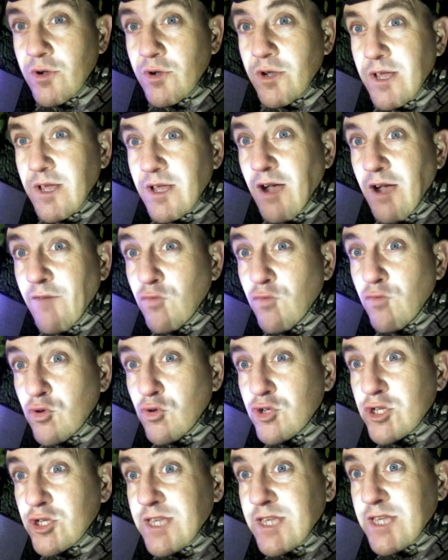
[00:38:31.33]
of Roaches
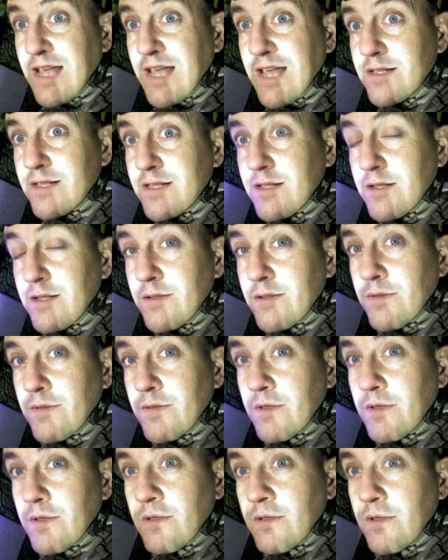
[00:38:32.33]
Castle.
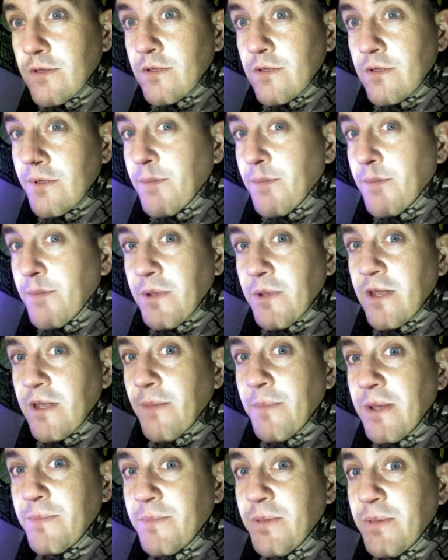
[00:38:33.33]
Not many
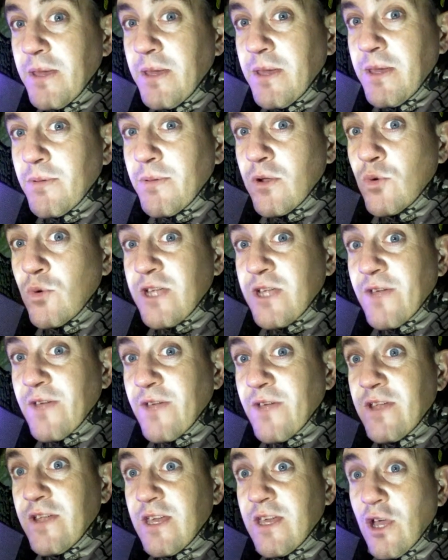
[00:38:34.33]
people would
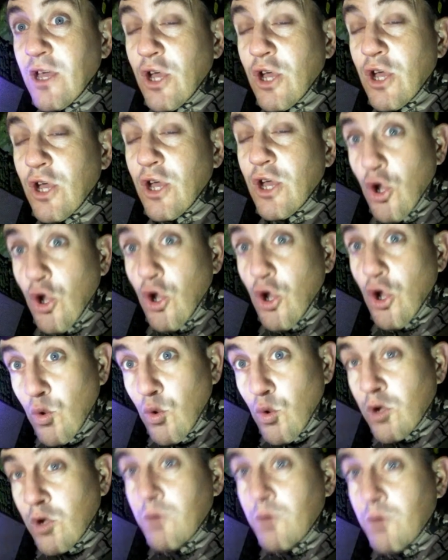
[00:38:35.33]
come
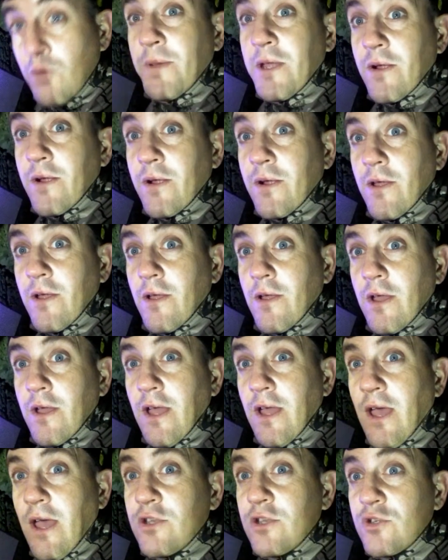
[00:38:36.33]
up here and
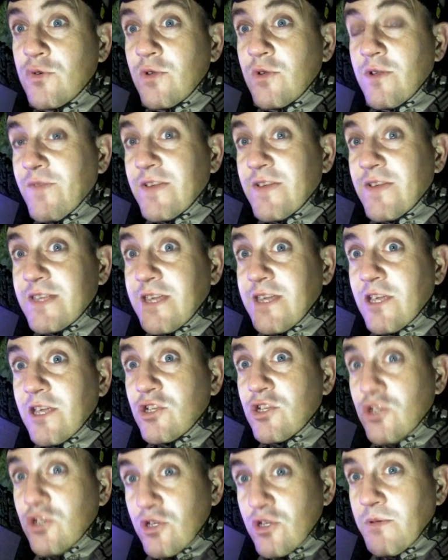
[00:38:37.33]
do an investigation. Trust
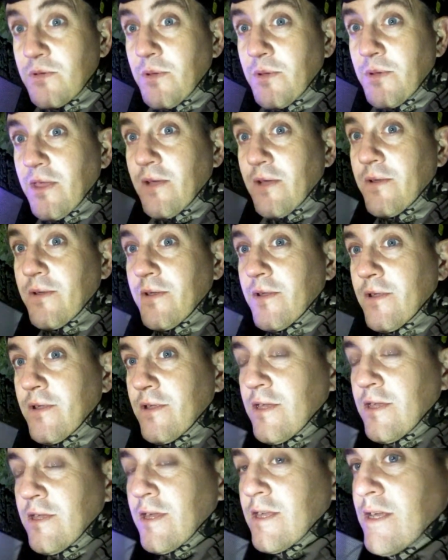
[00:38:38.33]
me about that one. You can
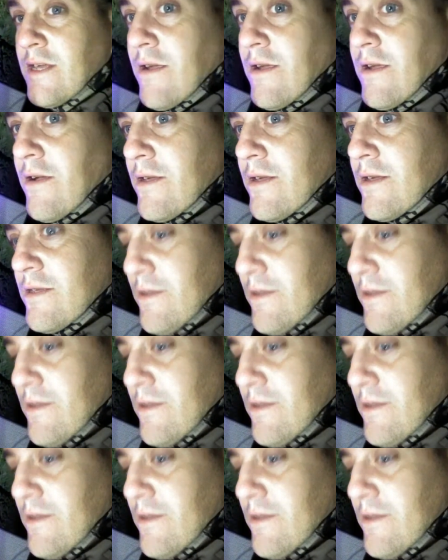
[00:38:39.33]
see it there, guys.